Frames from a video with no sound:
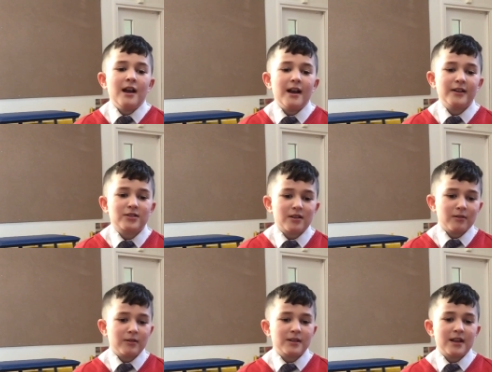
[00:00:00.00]
And so
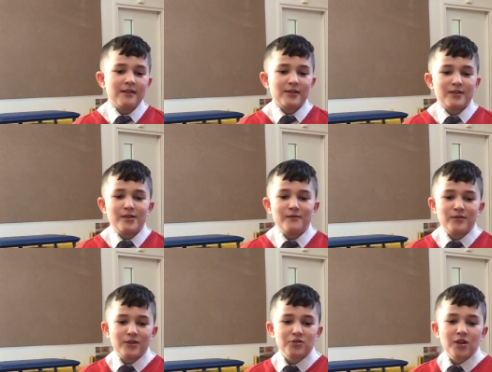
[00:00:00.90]
he sent the
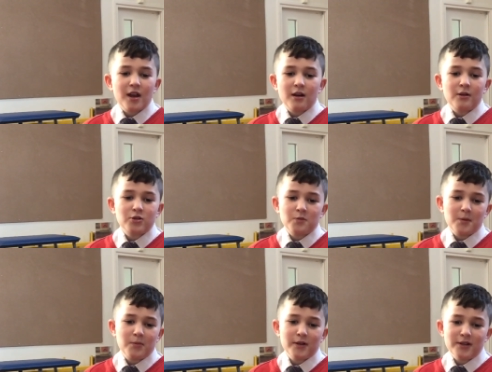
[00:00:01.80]
servant to jail to be
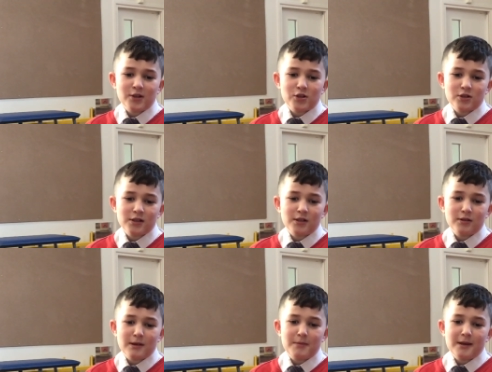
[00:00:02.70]
punished until
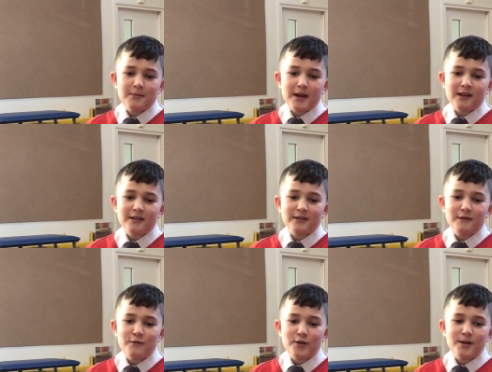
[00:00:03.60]
he paid back the
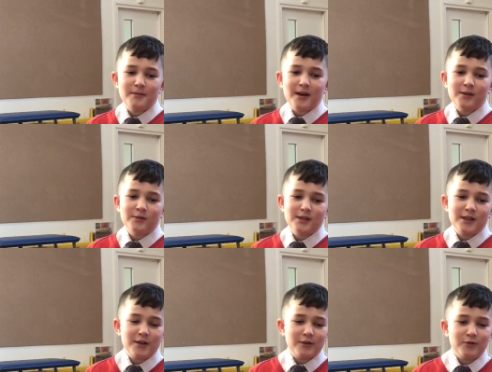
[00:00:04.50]
full amount
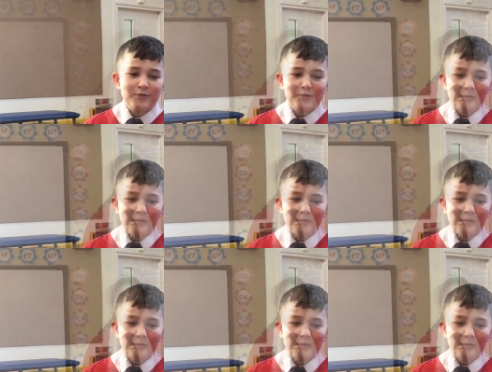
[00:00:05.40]
he owed.